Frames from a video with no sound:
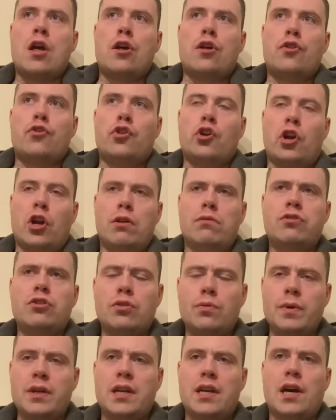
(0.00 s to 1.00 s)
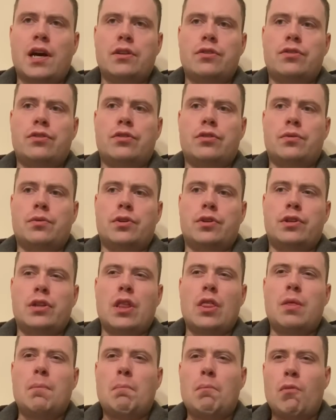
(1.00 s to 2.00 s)
The closer we got to it,
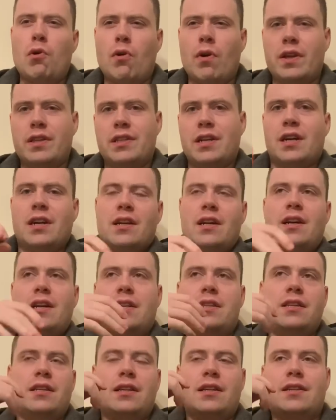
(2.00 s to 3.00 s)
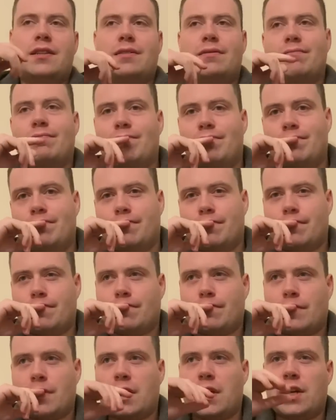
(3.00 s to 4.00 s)
the more I started kind of thinking,
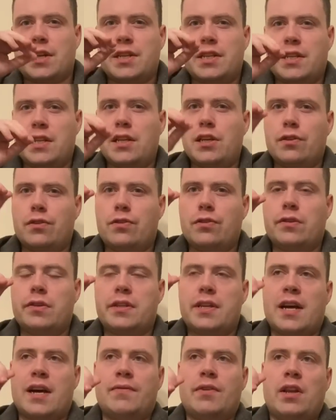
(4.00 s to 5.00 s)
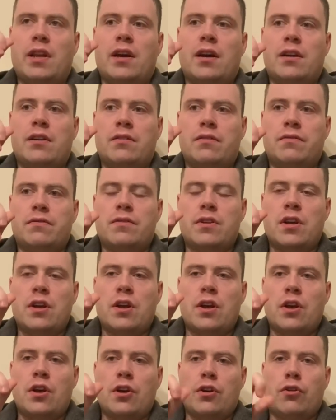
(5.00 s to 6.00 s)
Garcia does have a lot of
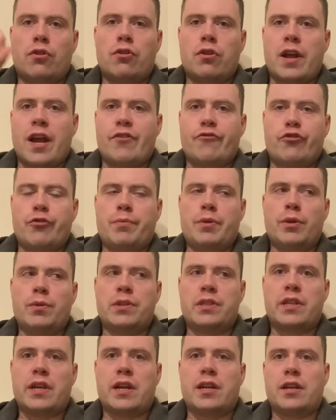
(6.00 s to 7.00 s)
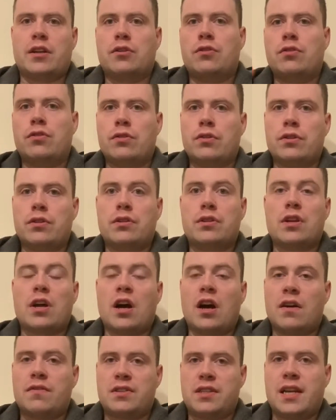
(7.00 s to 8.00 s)
good attributes there that could
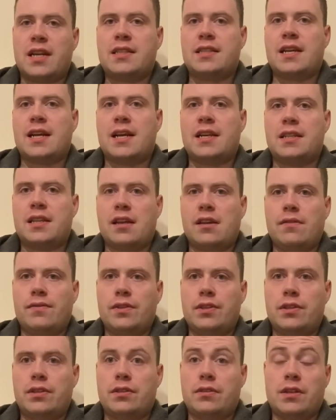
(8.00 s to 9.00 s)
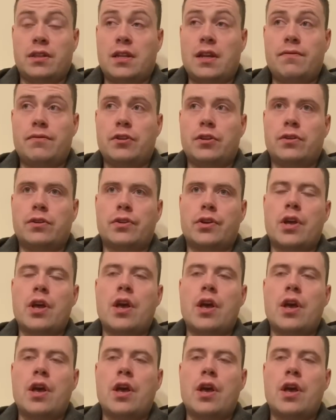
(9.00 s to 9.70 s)
offset Tank Davis. They definitely could.